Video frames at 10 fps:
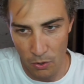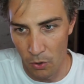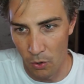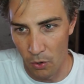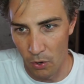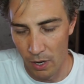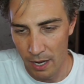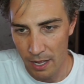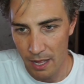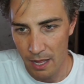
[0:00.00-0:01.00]
or
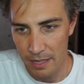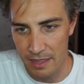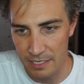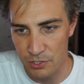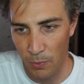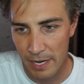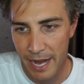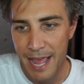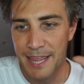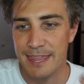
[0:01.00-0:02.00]
this one,
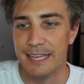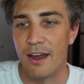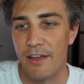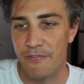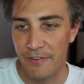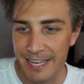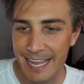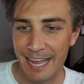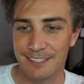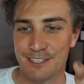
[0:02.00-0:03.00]
that I
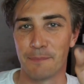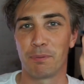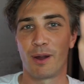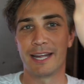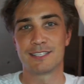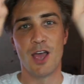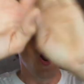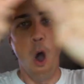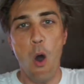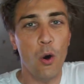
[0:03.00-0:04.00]
forget to press
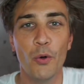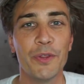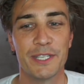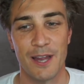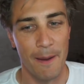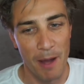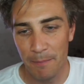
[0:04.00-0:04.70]
all the time.